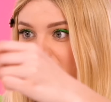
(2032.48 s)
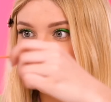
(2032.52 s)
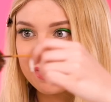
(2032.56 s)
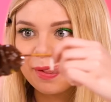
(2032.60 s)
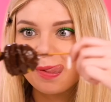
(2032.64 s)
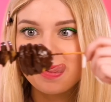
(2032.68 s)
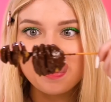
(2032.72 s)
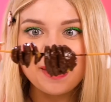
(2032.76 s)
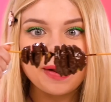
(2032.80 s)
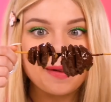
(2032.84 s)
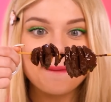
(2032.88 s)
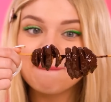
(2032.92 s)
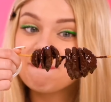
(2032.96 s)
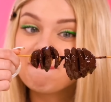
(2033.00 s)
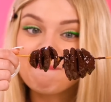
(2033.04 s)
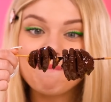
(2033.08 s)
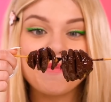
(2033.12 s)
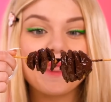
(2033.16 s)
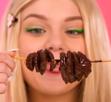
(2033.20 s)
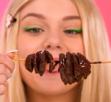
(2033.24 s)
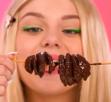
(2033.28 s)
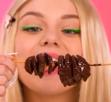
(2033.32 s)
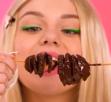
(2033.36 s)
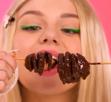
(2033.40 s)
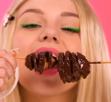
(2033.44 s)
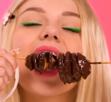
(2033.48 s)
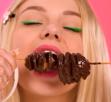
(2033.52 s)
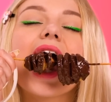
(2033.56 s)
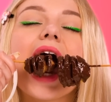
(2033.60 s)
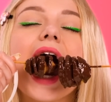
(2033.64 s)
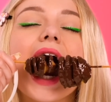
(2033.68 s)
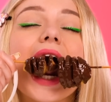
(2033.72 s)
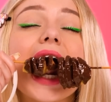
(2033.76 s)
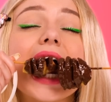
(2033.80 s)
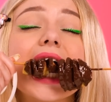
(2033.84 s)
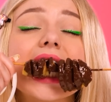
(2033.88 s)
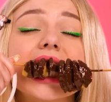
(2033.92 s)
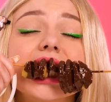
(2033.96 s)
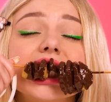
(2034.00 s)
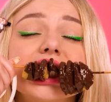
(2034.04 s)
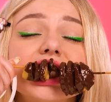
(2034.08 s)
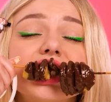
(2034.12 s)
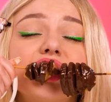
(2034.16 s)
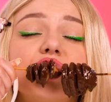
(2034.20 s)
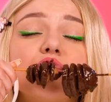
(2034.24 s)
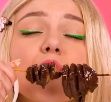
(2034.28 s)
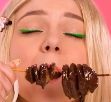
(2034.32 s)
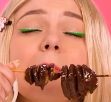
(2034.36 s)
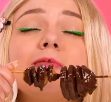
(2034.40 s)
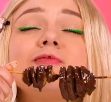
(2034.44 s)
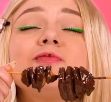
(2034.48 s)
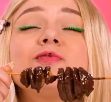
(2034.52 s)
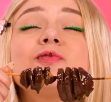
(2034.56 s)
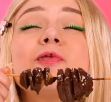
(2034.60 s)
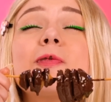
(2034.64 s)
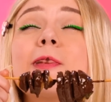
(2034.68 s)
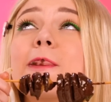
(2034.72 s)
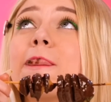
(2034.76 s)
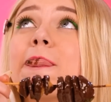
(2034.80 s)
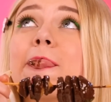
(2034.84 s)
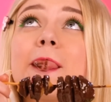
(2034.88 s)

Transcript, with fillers: that first bite. So good!